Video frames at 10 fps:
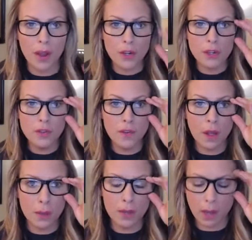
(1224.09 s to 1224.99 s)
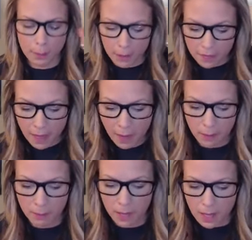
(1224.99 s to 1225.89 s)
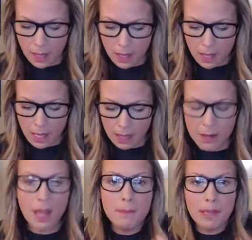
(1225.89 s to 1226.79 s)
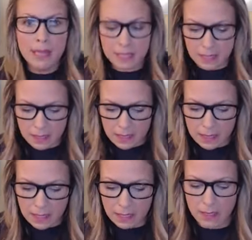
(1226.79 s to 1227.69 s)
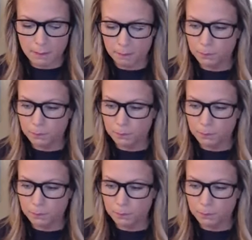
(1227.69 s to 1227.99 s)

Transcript: are you following up with them and and planting these seeds